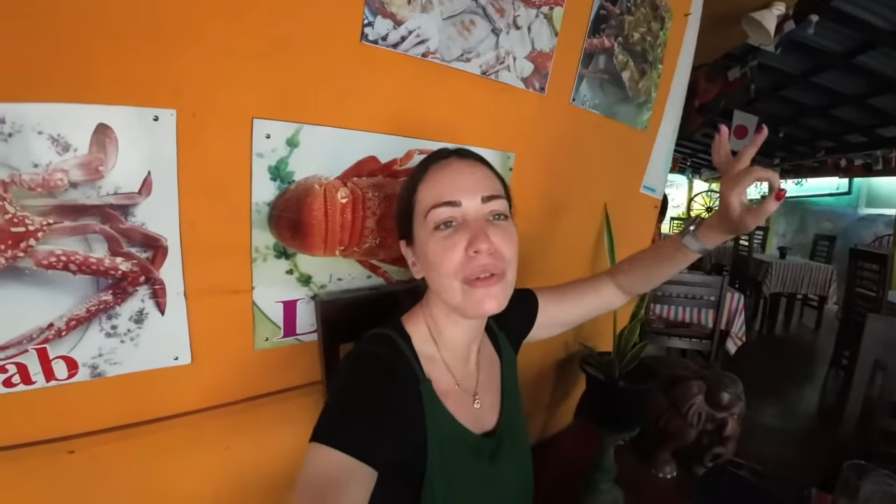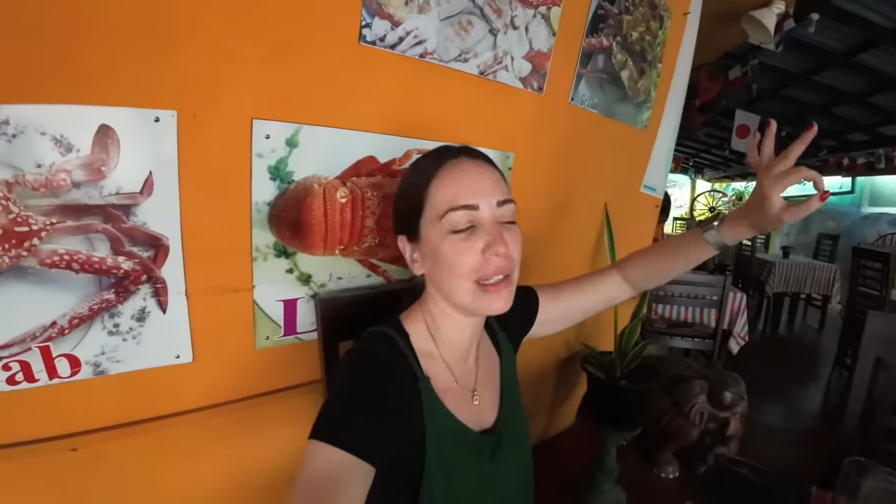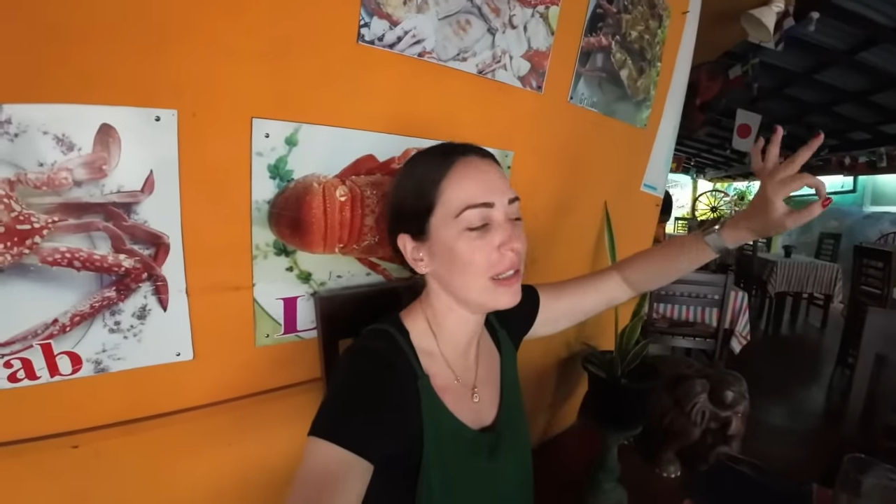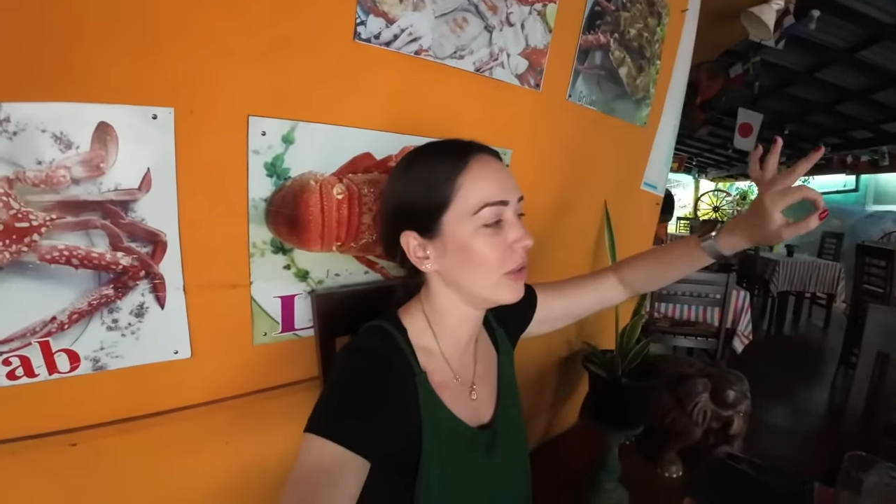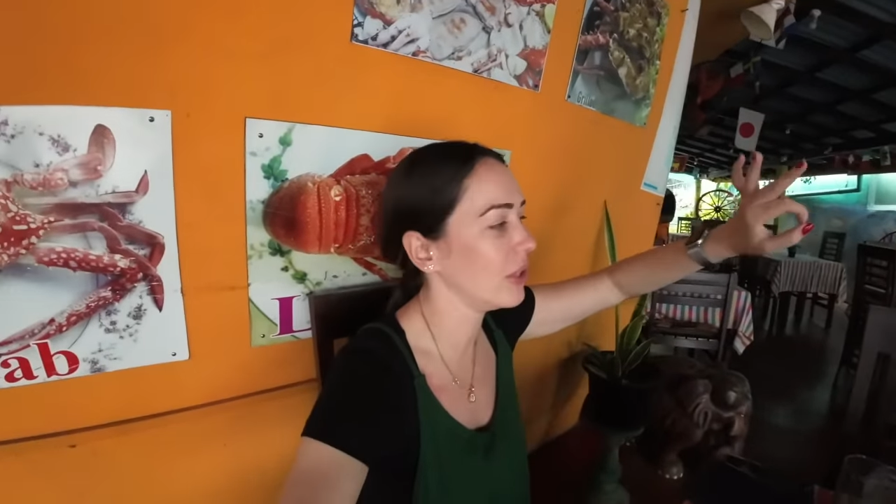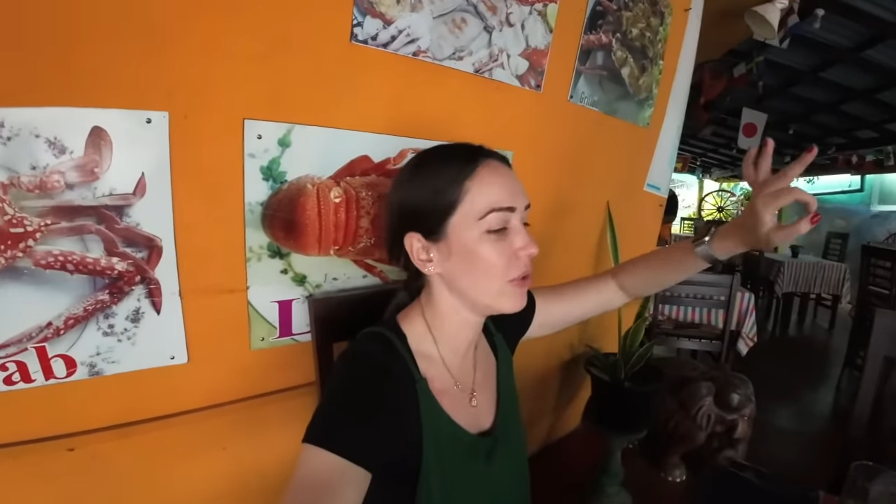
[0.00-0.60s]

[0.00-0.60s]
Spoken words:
restaurant.